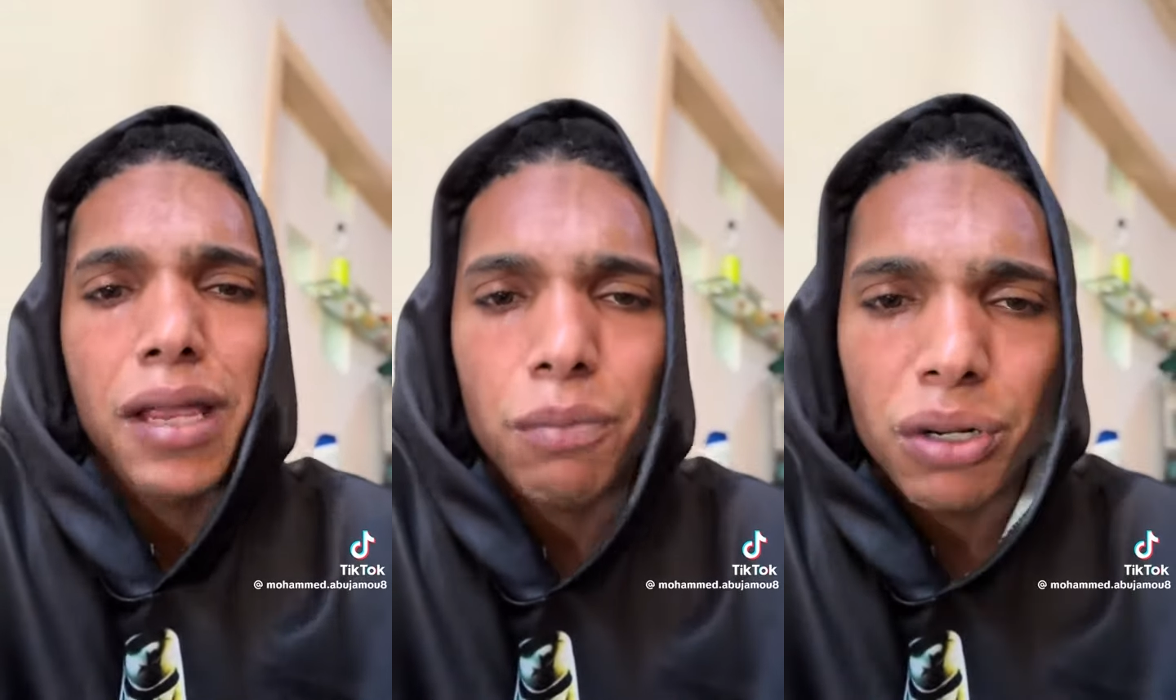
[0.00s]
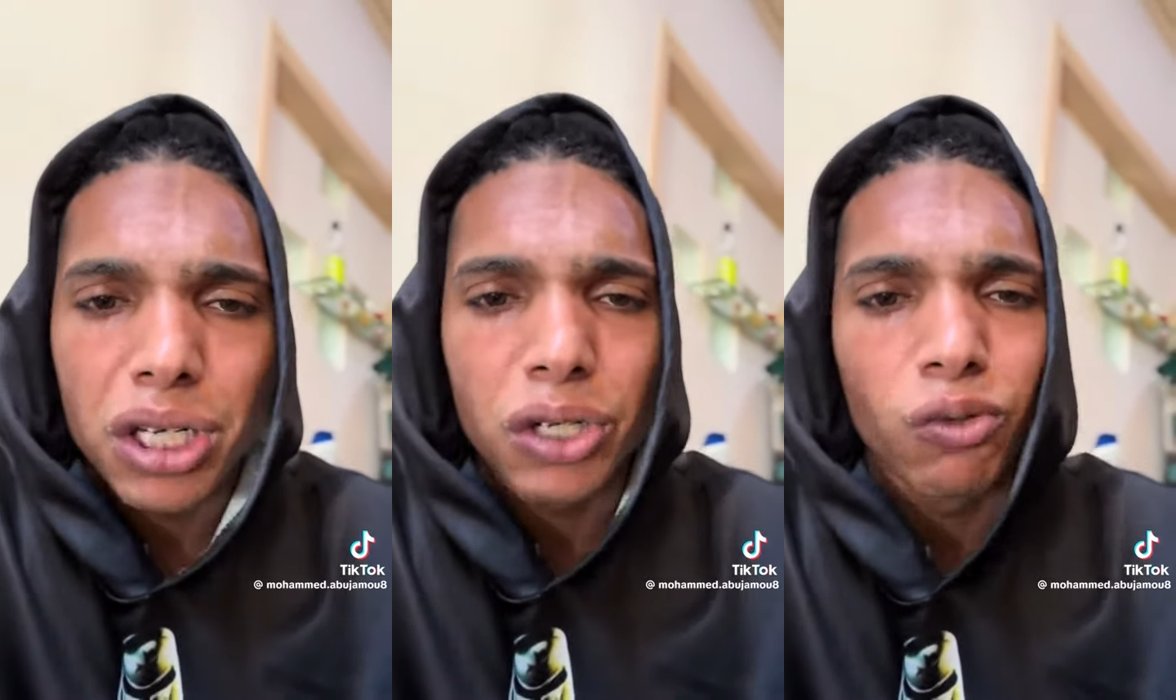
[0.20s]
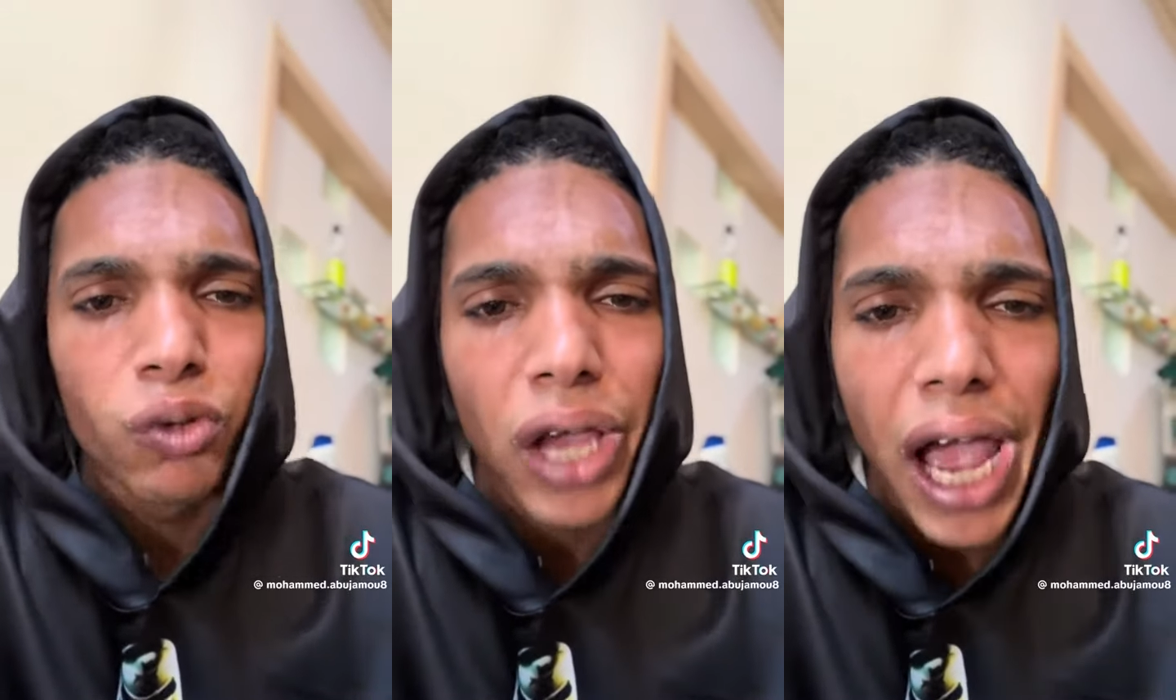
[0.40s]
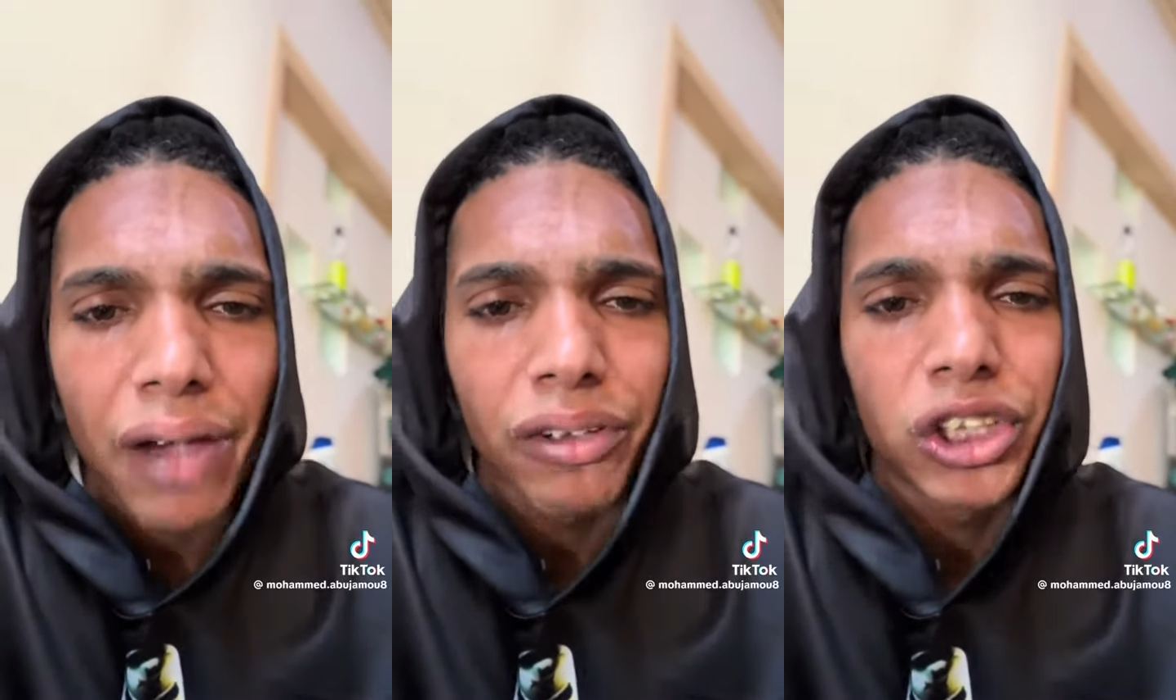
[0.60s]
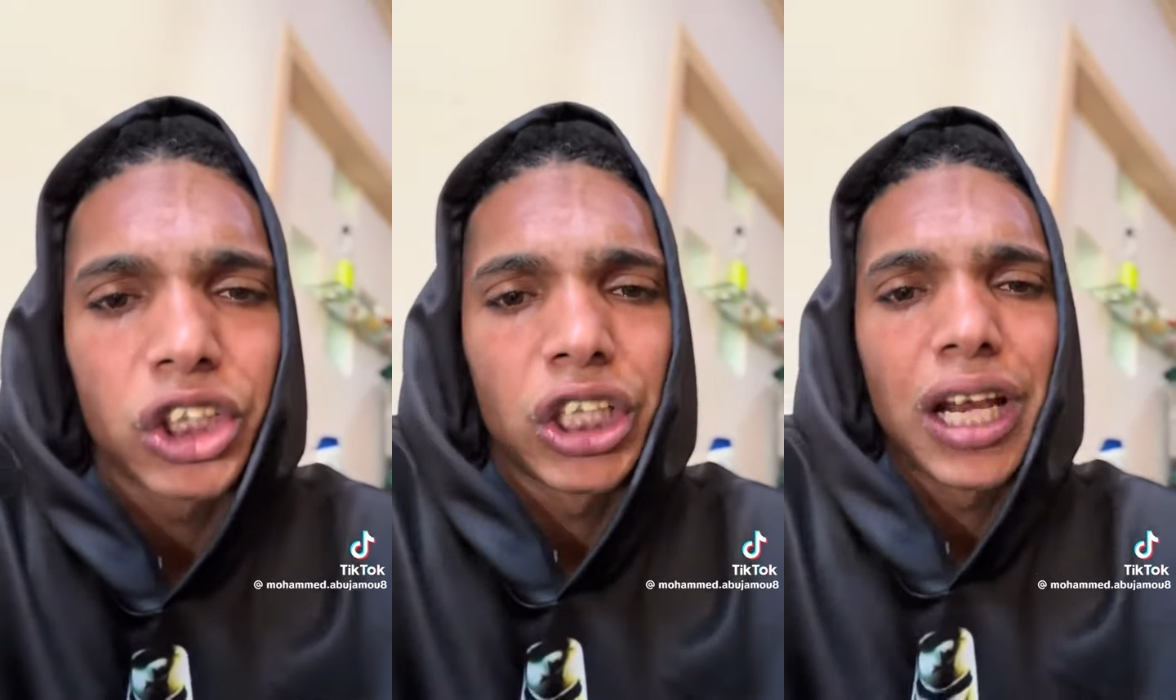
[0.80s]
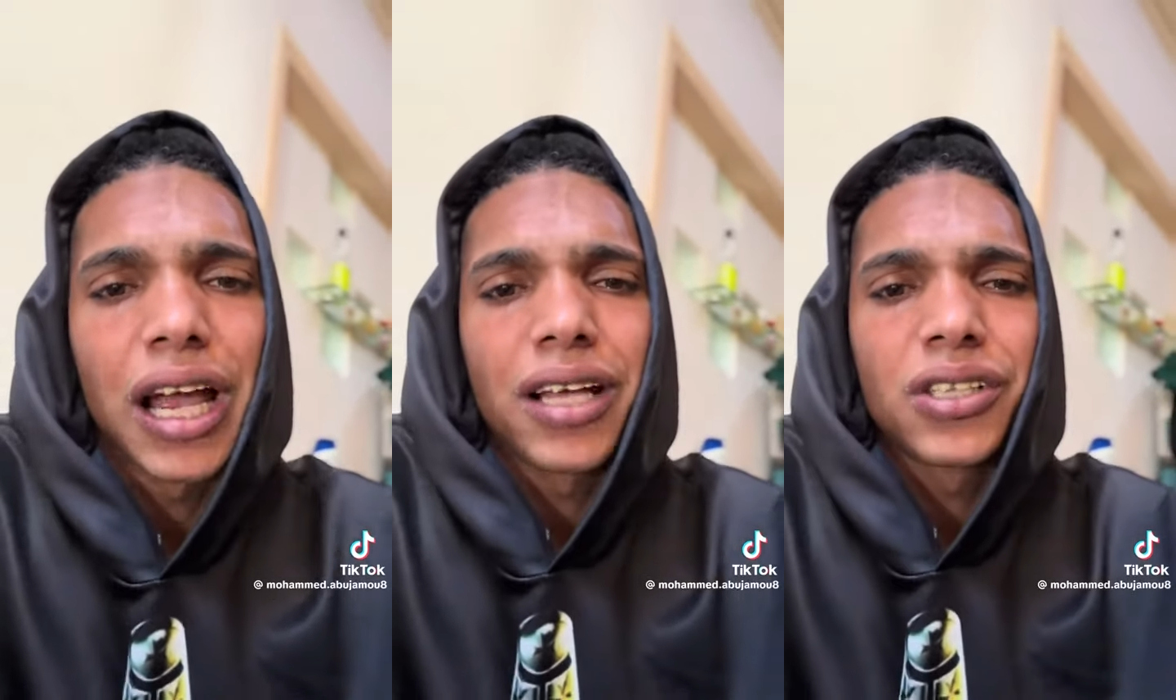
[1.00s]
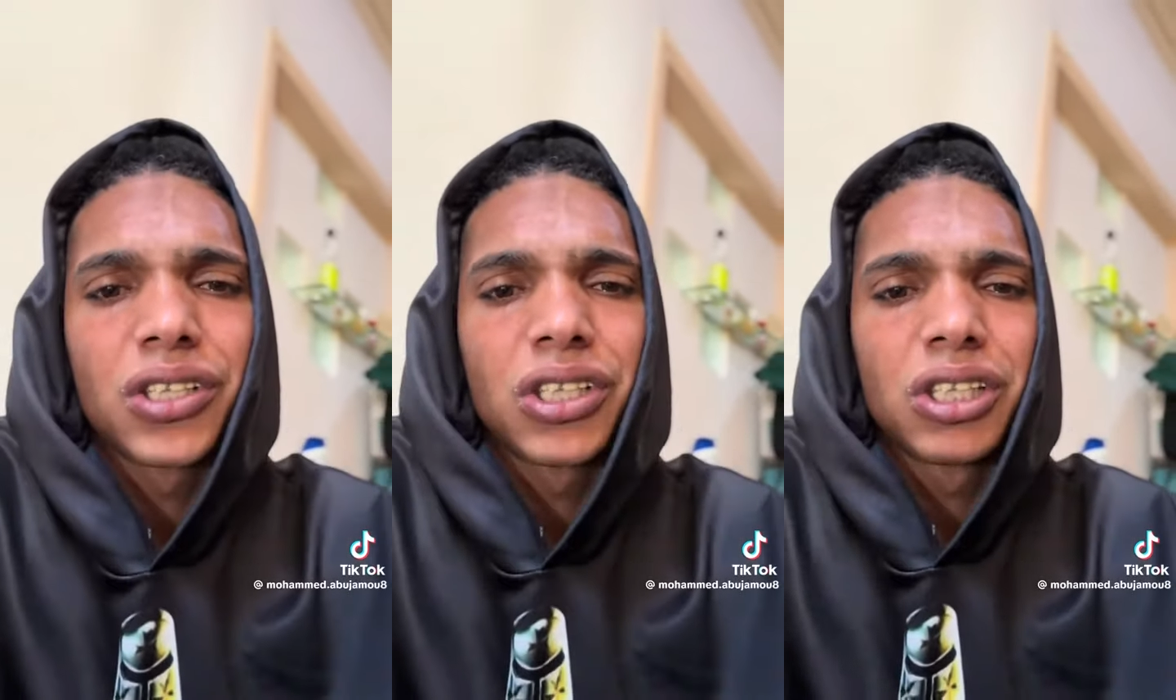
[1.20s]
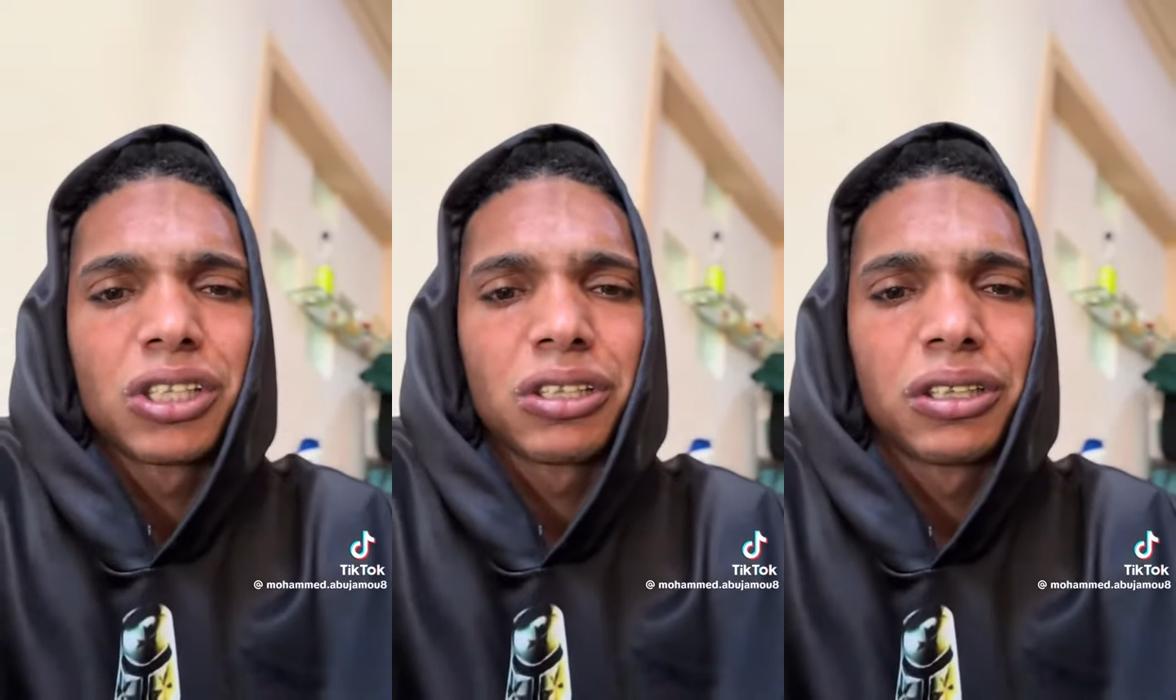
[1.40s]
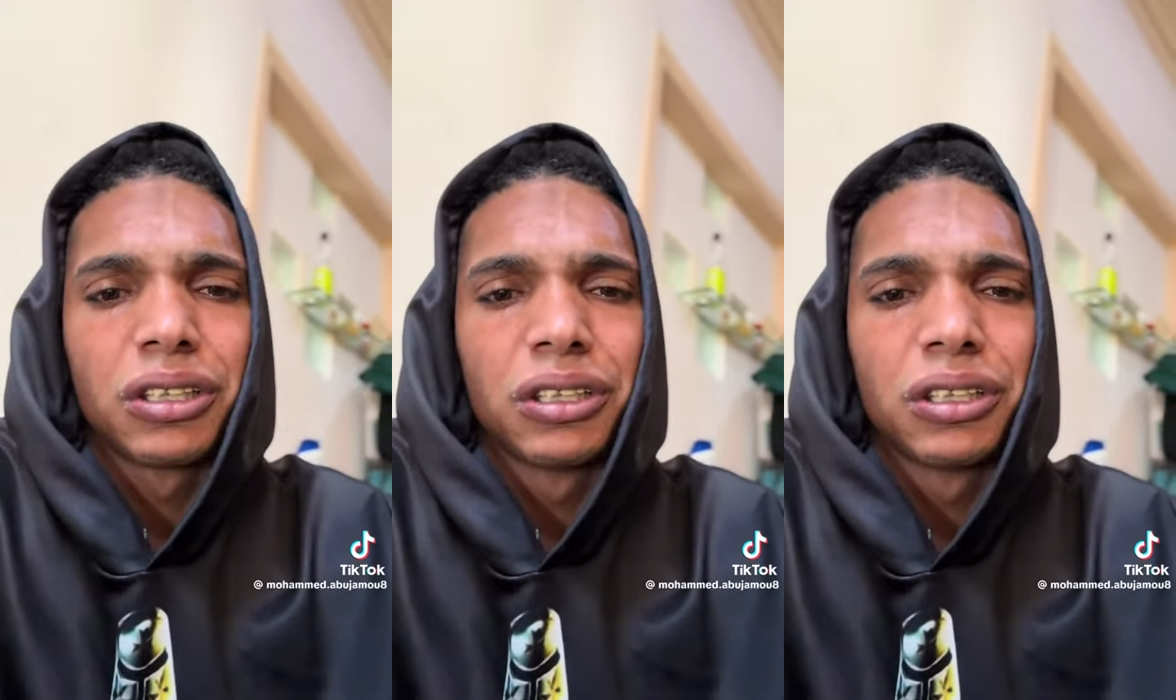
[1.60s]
believe we have a chance.